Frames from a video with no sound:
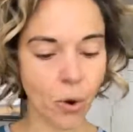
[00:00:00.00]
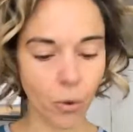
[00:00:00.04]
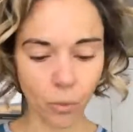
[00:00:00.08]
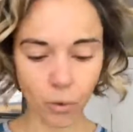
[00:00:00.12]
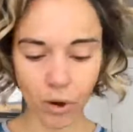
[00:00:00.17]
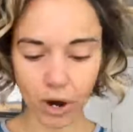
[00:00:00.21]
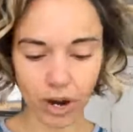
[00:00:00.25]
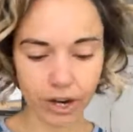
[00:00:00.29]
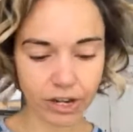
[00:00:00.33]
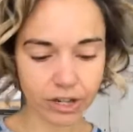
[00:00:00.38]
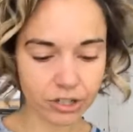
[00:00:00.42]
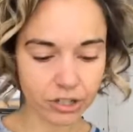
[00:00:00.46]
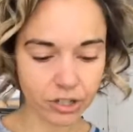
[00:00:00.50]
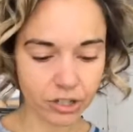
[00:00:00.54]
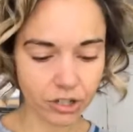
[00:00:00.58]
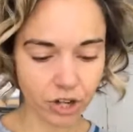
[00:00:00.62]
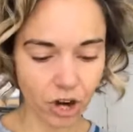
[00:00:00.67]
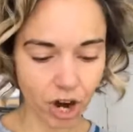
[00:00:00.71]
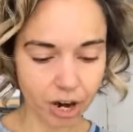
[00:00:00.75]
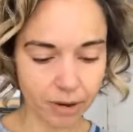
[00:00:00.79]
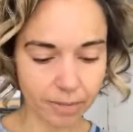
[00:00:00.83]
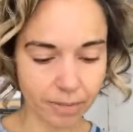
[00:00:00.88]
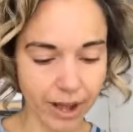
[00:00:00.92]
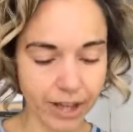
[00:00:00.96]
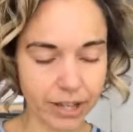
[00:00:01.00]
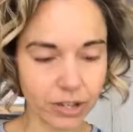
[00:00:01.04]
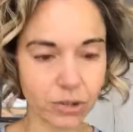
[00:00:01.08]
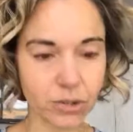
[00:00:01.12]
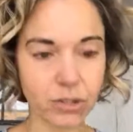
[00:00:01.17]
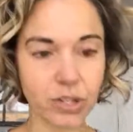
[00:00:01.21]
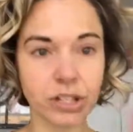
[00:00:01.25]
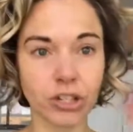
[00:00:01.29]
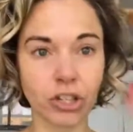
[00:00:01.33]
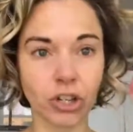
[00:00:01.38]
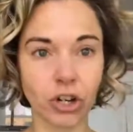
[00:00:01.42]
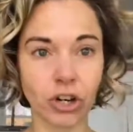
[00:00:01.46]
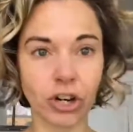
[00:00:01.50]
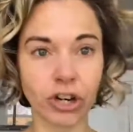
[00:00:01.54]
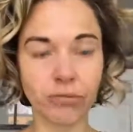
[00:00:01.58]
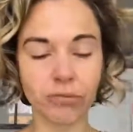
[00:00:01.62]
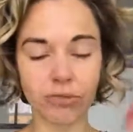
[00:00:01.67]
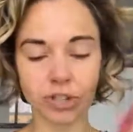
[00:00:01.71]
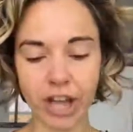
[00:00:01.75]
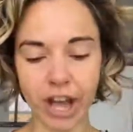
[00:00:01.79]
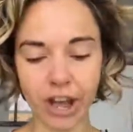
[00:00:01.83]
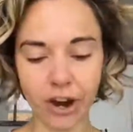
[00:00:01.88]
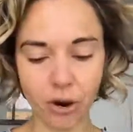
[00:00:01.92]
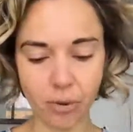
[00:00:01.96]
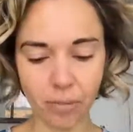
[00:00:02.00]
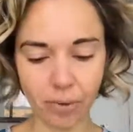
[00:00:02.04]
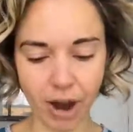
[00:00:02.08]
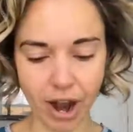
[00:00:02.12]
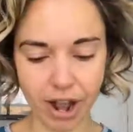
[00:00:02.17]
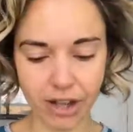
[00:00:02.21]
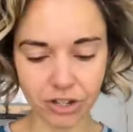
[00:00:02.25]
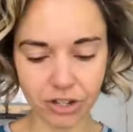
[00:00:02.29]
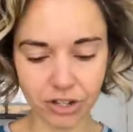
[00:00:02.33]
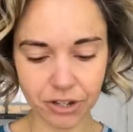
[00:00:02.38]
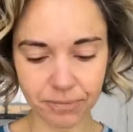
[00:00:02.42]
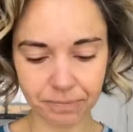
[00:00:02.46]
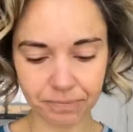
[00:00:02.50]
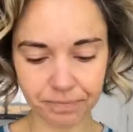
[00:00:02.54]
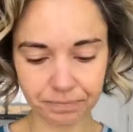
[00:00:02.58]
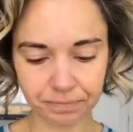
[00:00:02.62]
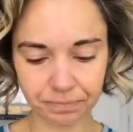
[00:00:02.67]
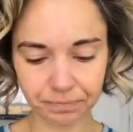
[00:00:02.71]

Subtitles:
We're gonna start by using the cream shadow brush.